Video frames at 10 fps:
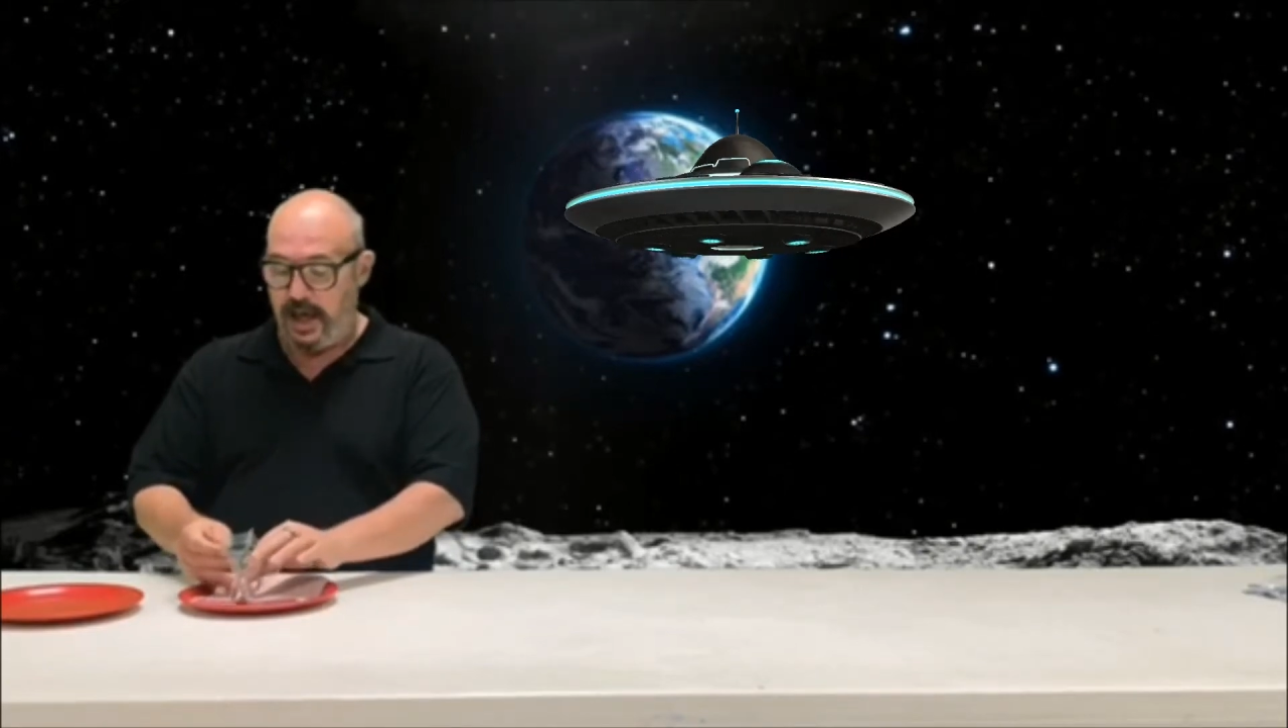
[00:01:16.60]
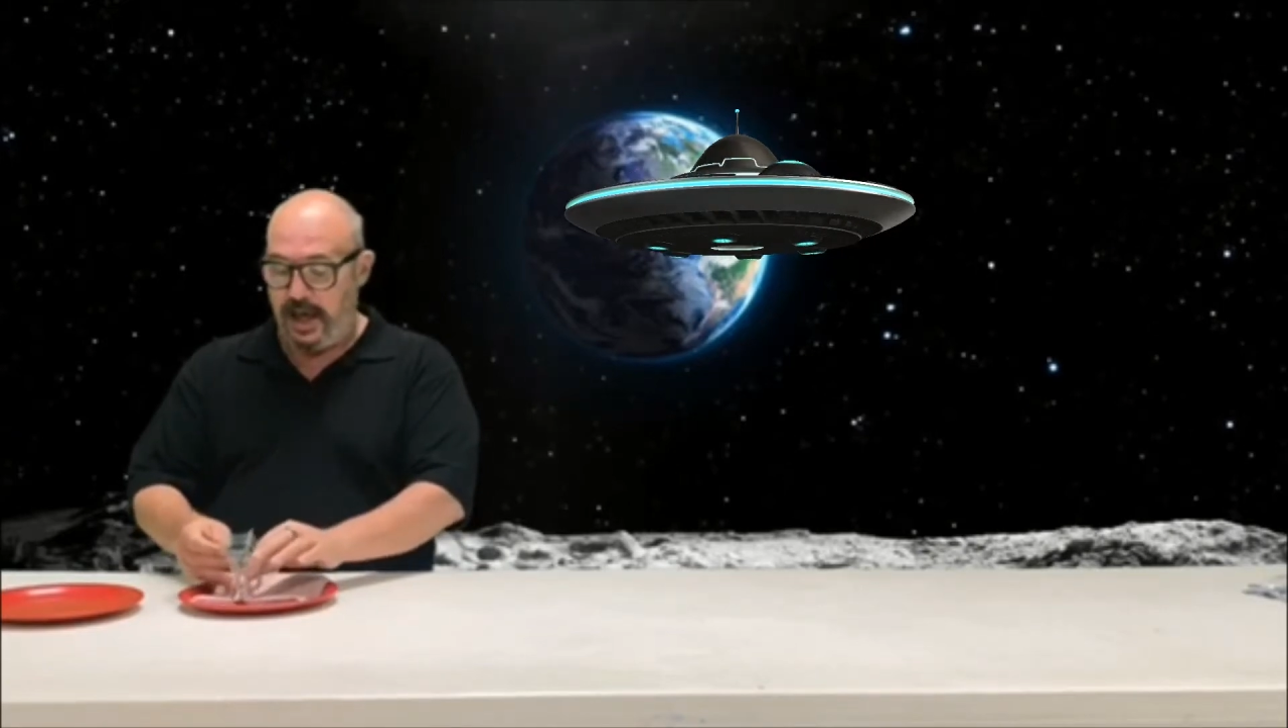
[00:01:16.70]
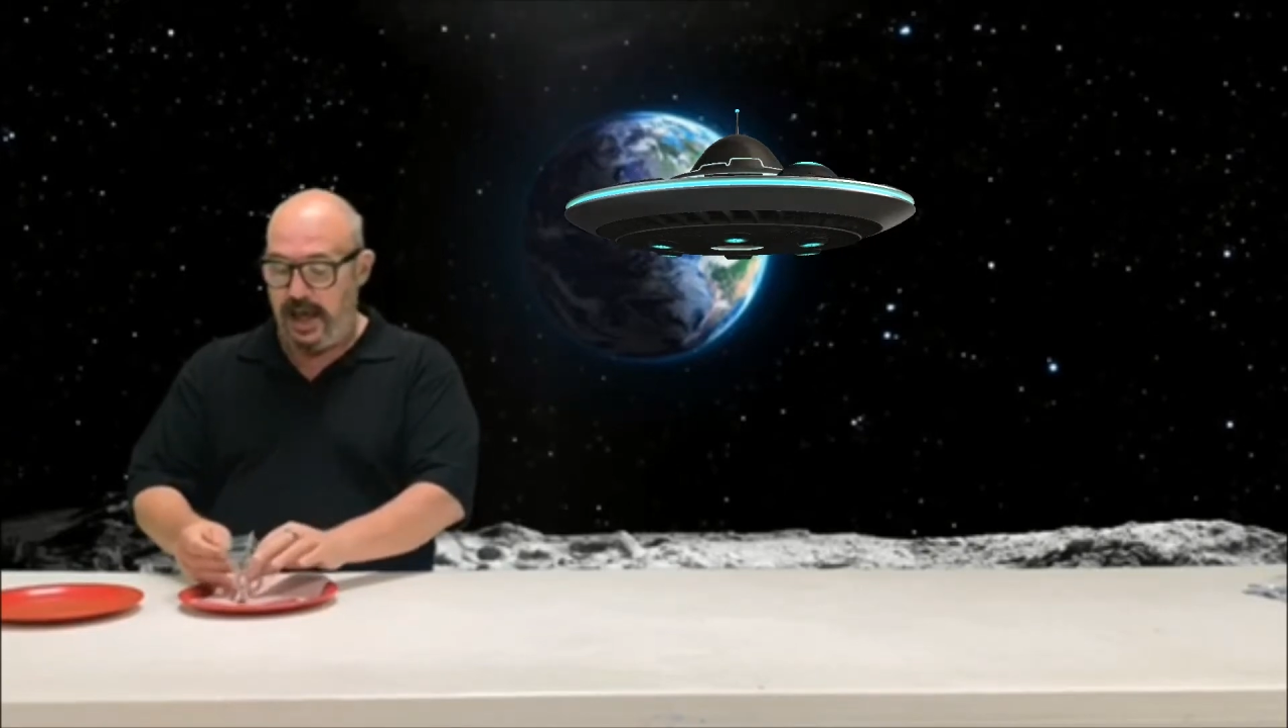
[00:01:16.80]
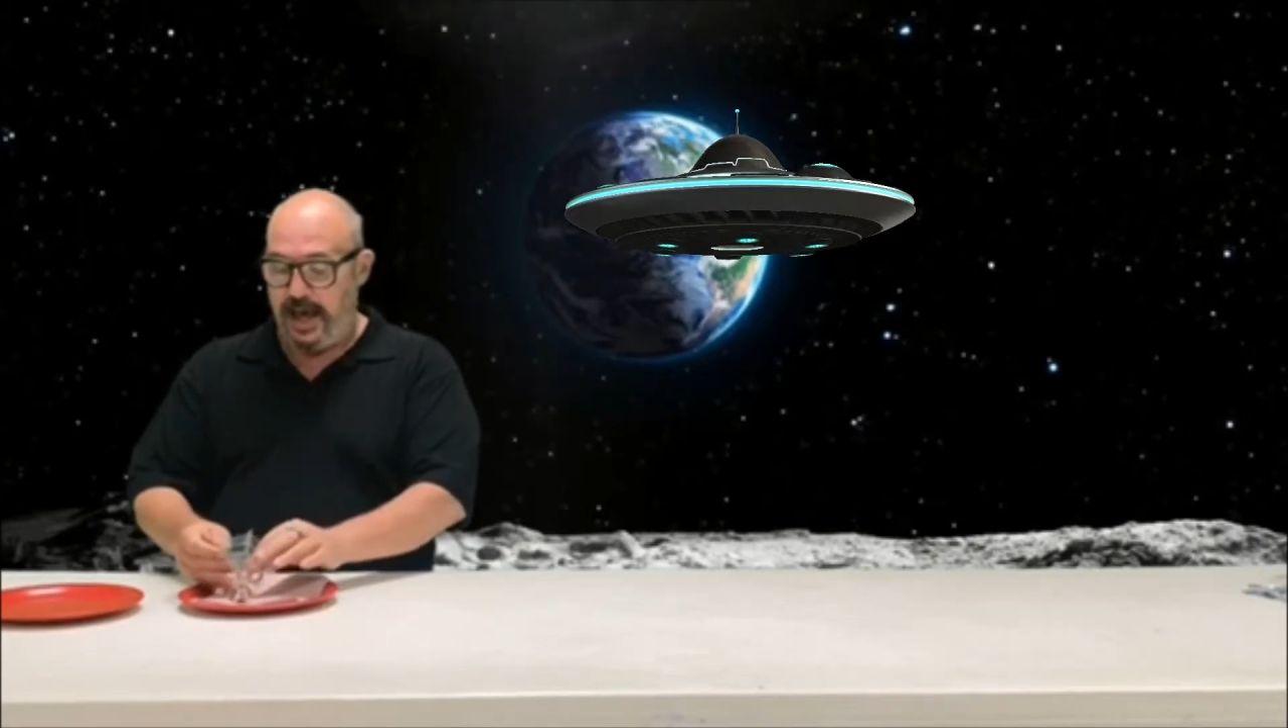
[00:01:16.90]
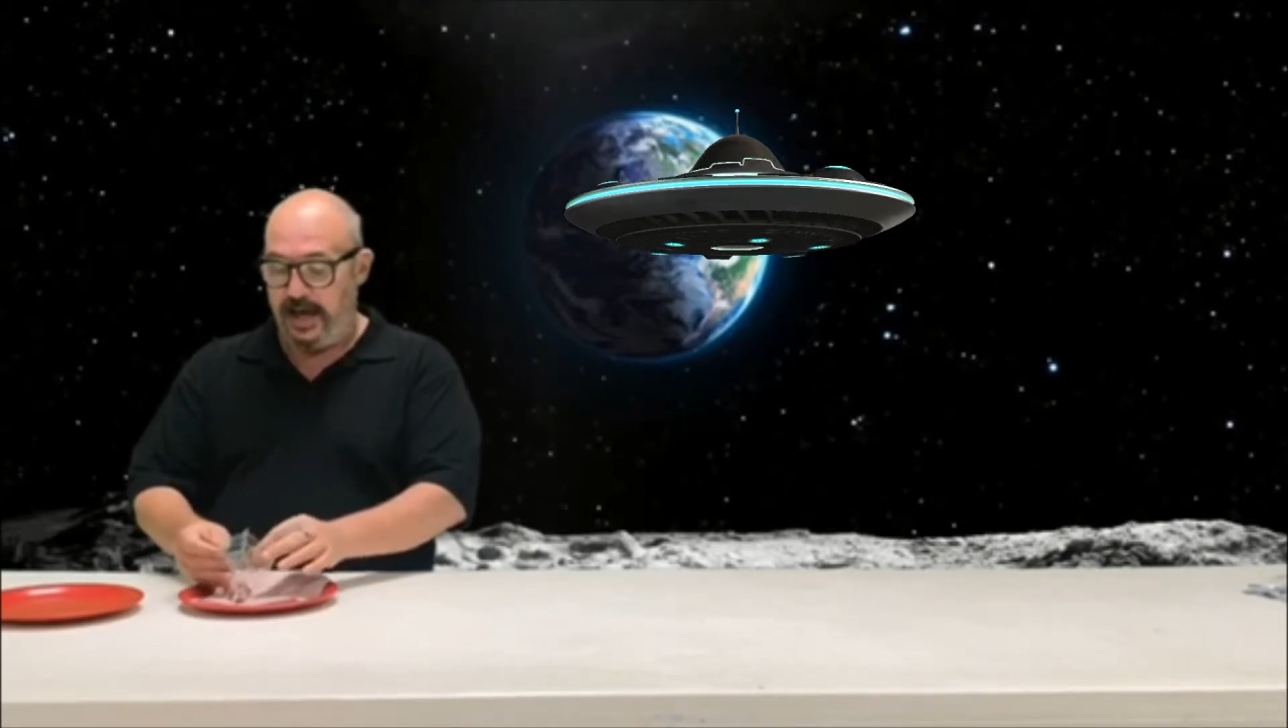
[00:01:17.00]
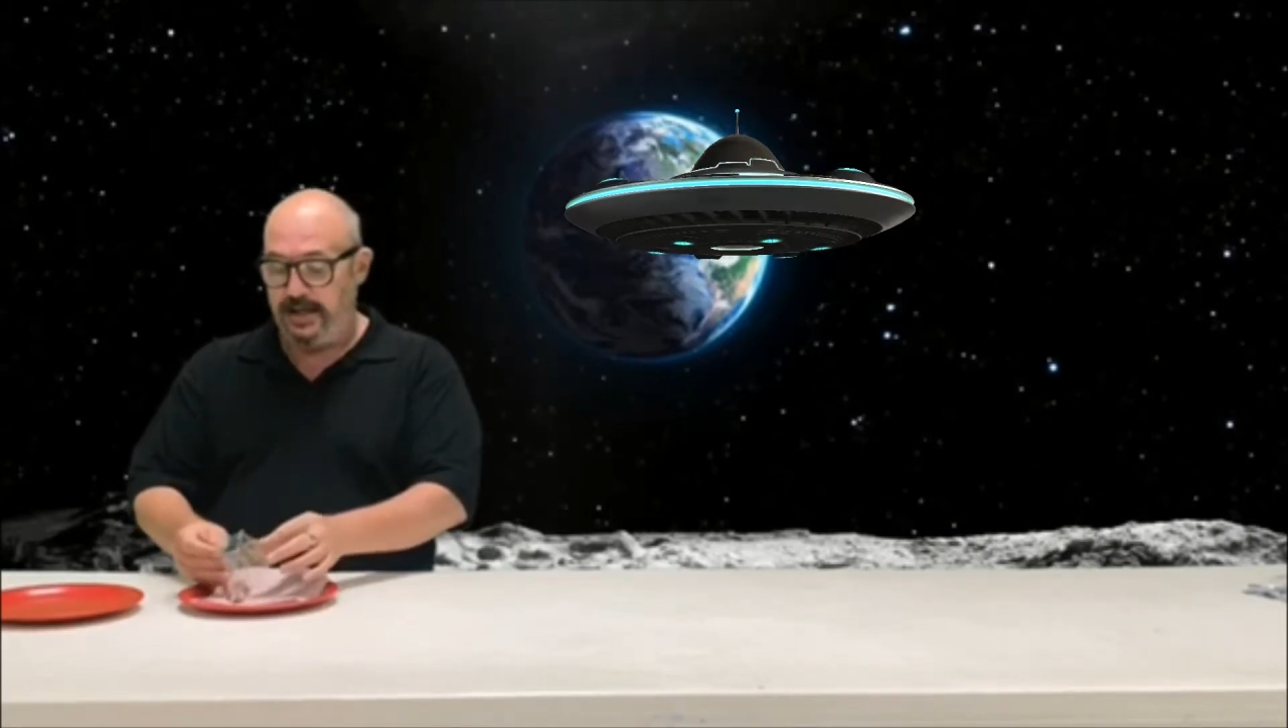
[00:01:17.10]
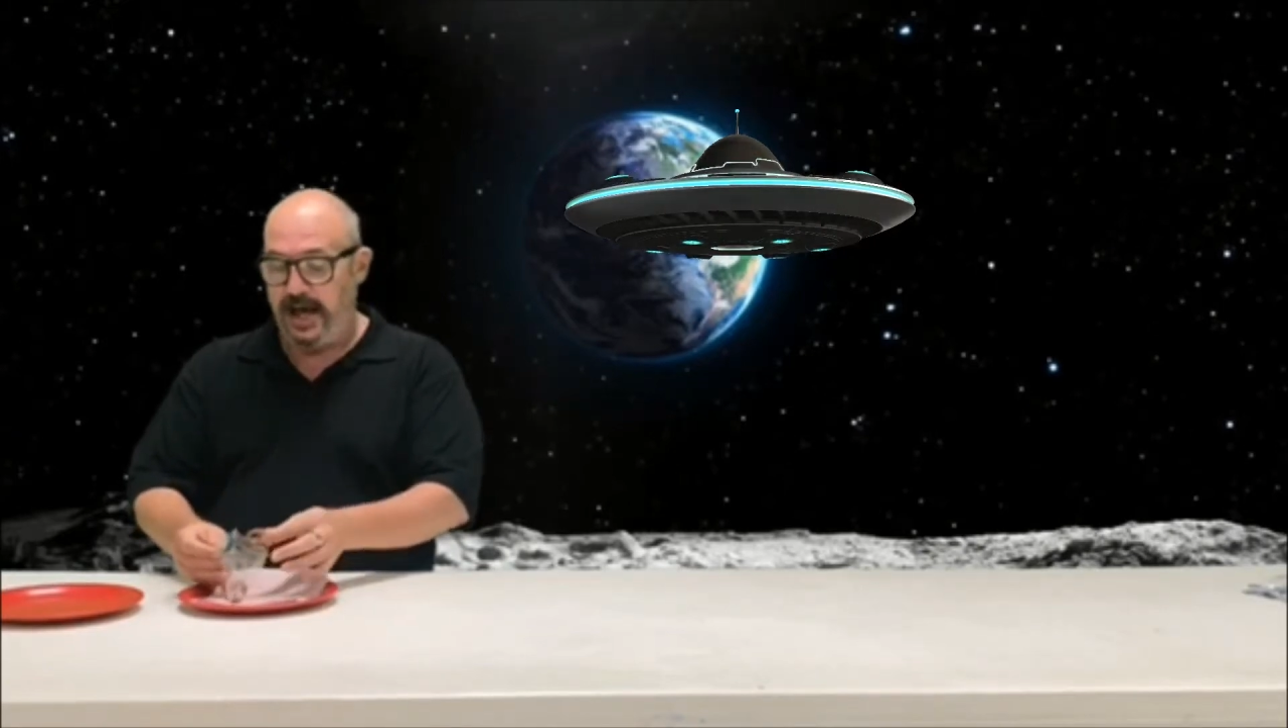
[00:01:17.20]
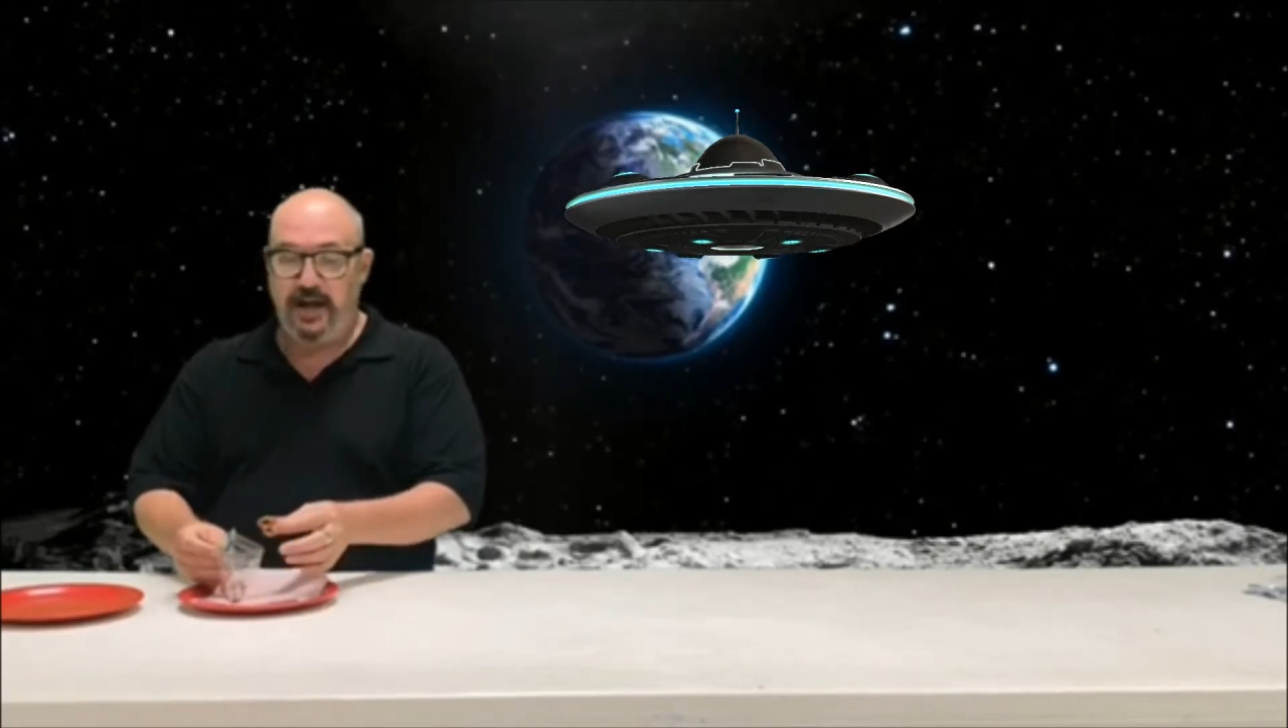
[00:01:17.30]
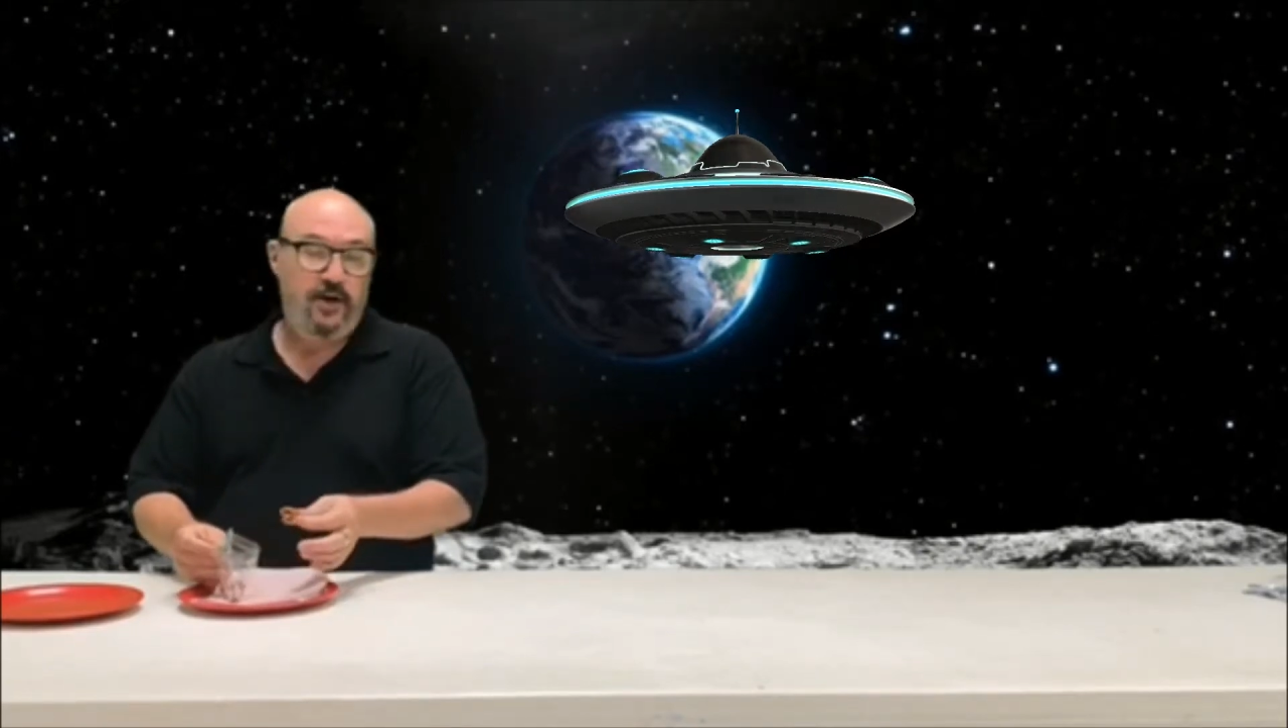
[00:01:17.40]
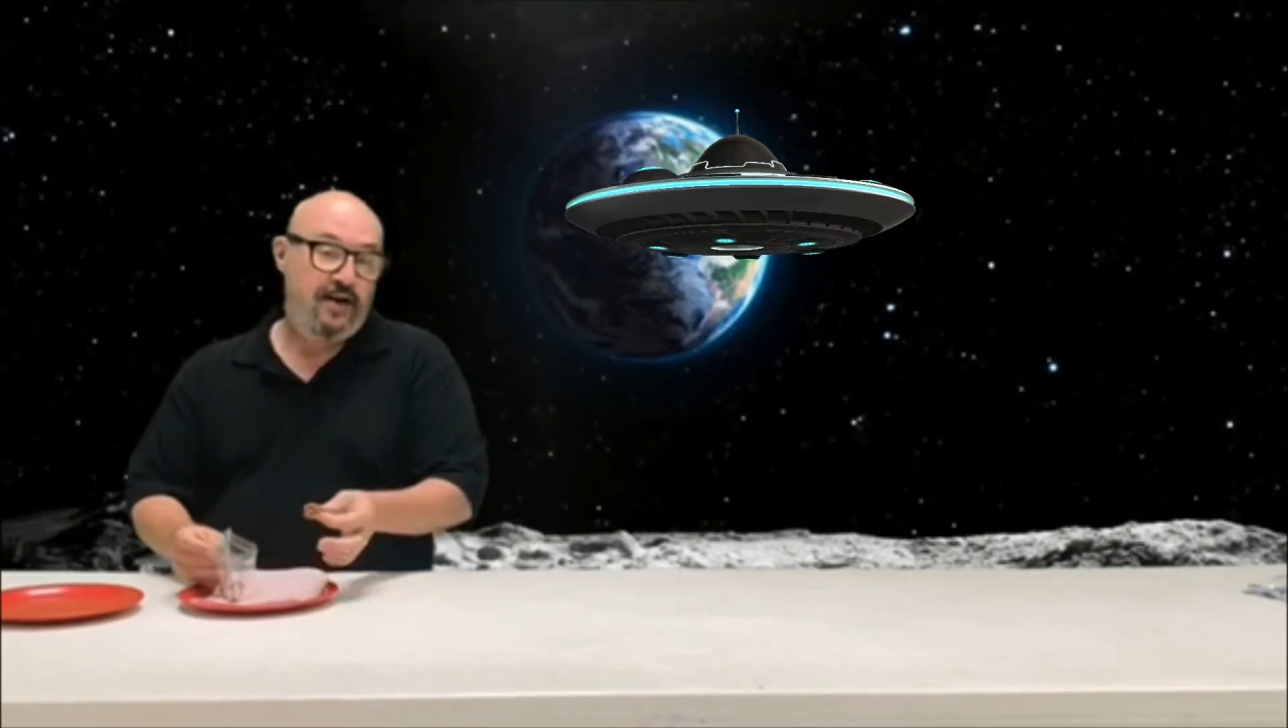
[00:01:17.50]
and
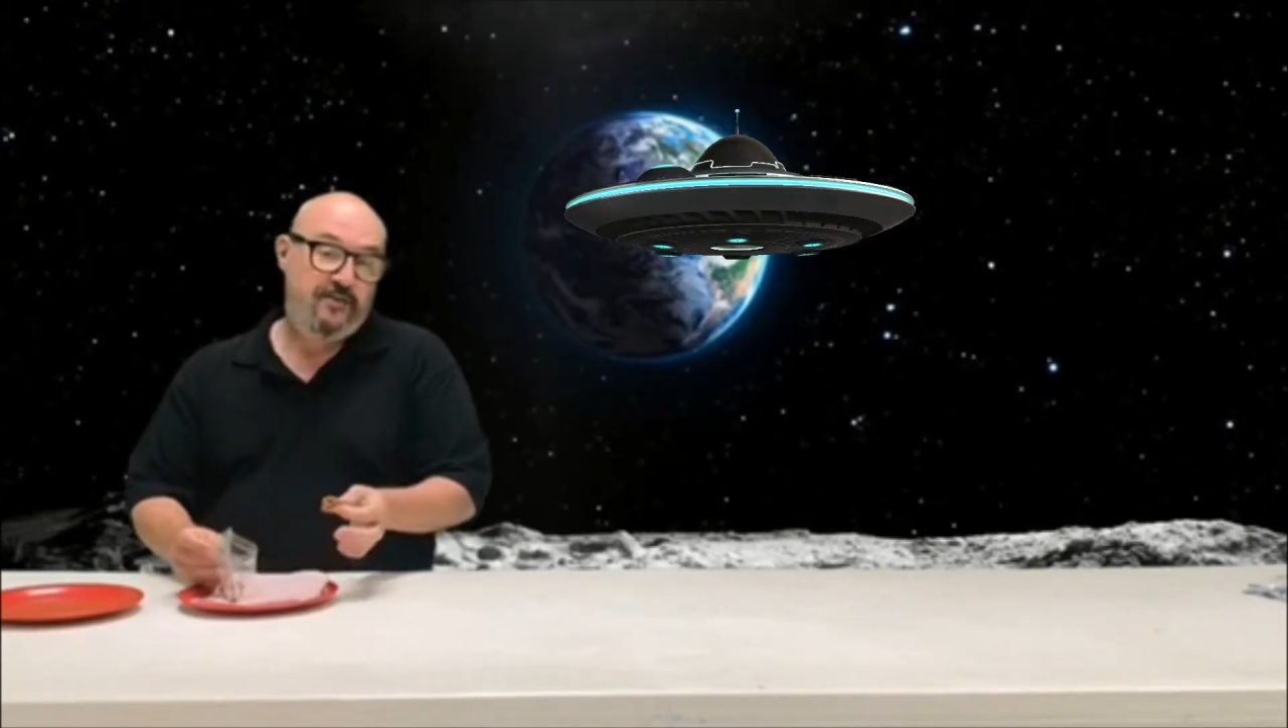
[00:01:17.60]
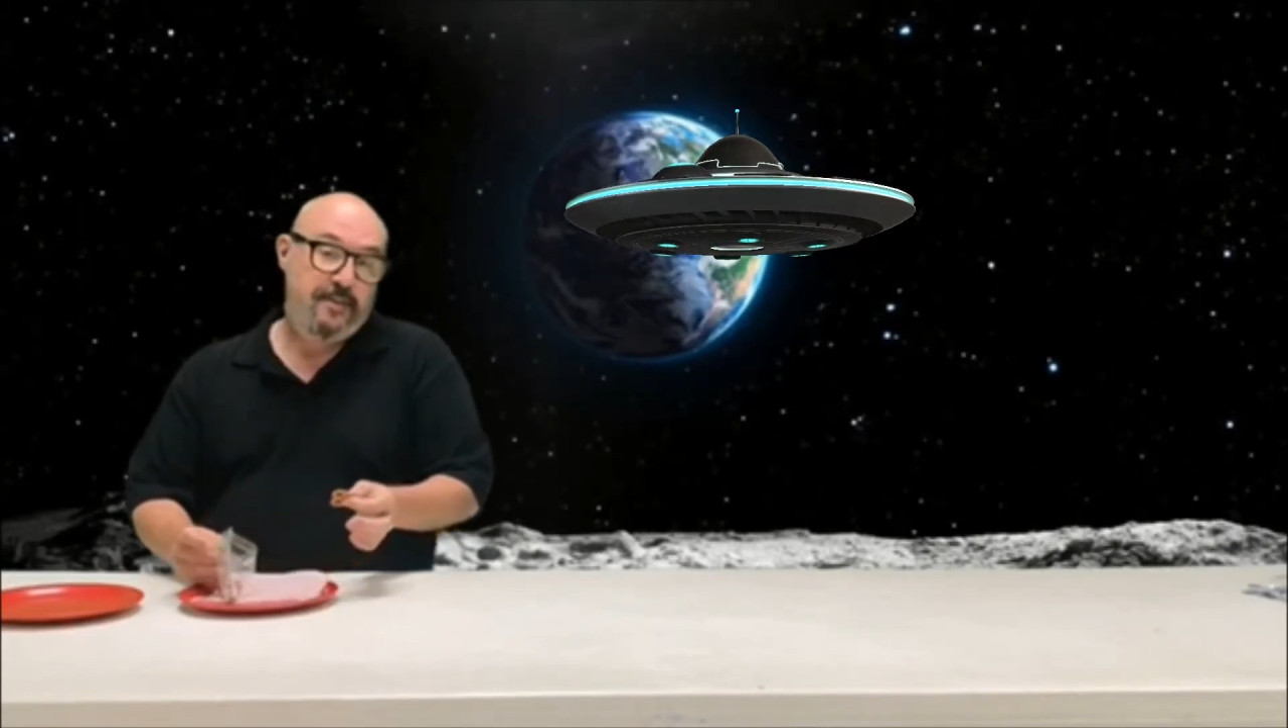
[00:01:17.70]
I don't have a